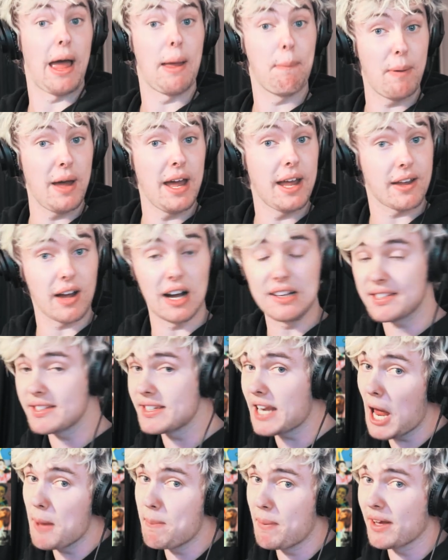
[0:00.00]
A-Pink! I
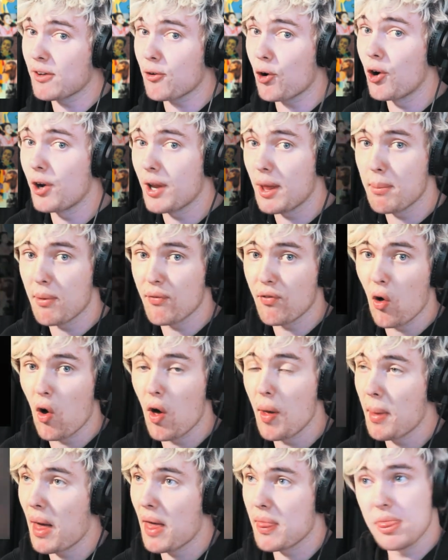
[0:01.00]
said A-Pink earlier
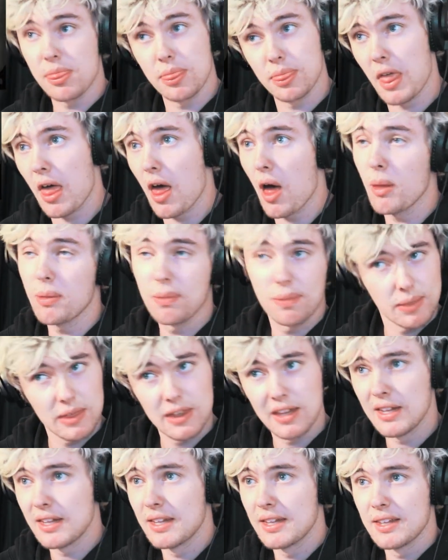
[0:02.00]
before, but no.
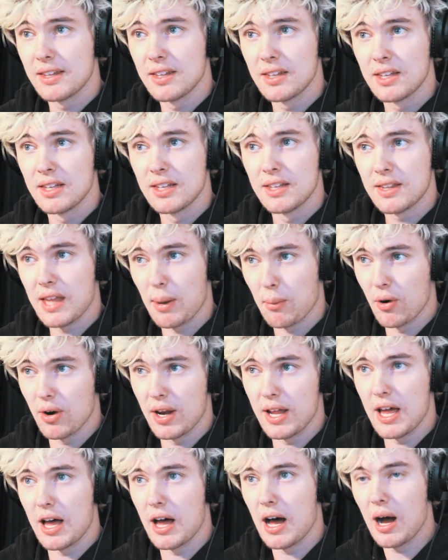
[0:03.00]
They
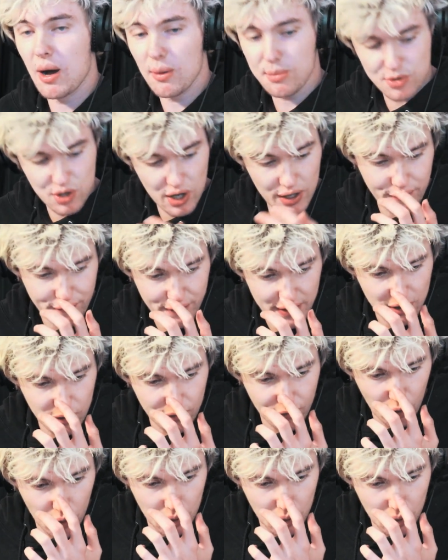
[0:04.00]
weren't here. I'm trying to think of